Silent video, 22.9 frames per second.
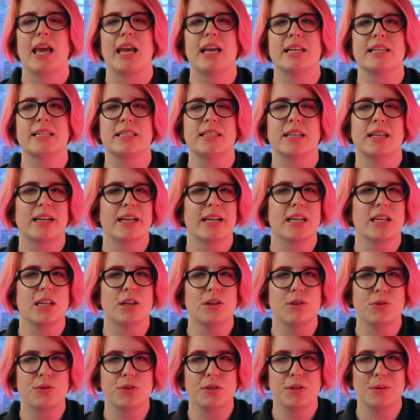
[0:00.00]
is that I
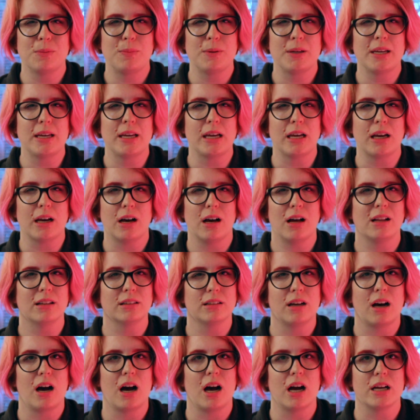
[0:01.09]
used to be a
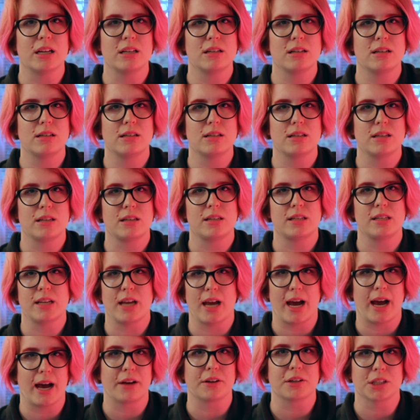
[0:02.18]
lot
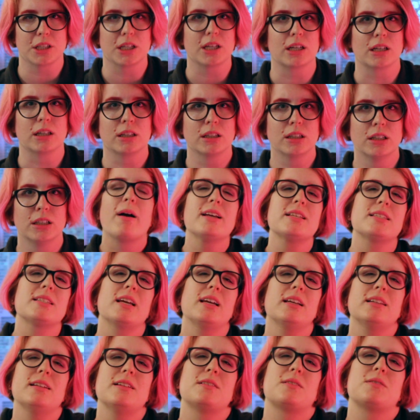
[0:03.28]
sadder. My
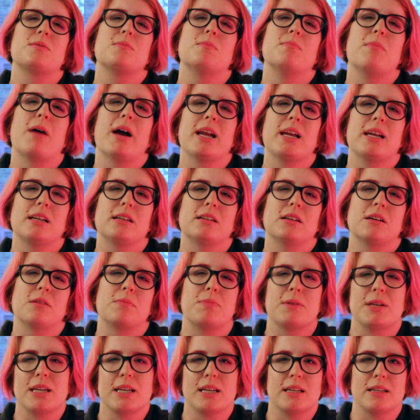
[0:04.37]
silence might
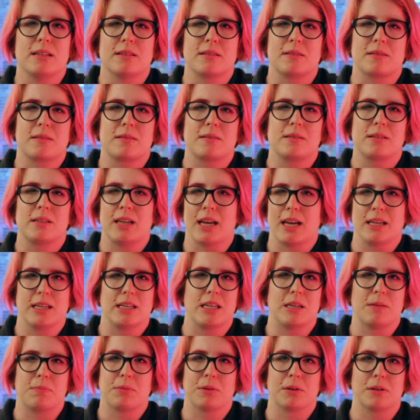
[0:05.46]
appease
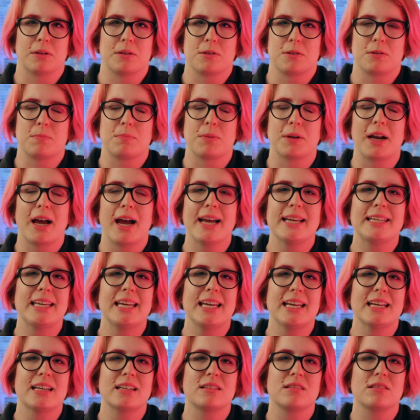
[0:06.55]
gatekeepers, but I
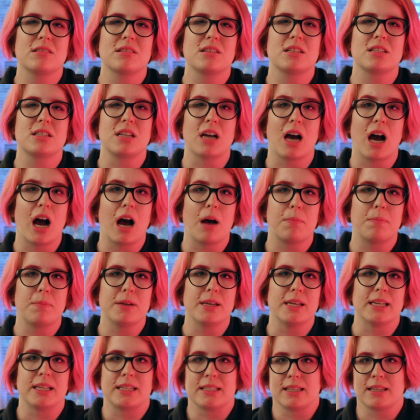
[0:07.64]
can't stop
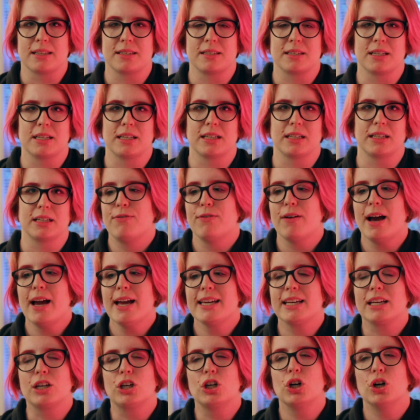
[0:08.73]
existing. If
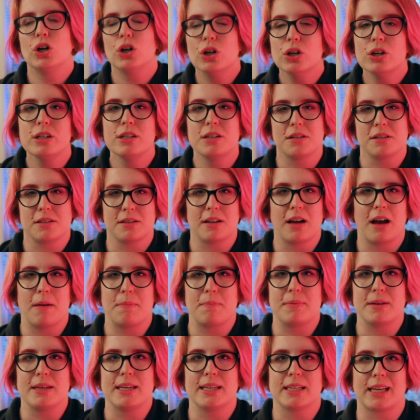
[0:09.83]
I could
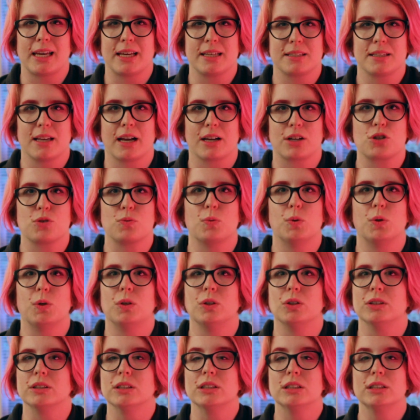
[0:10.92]
stop being
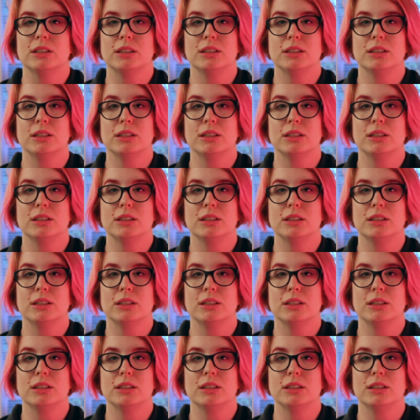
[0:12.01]
asexual,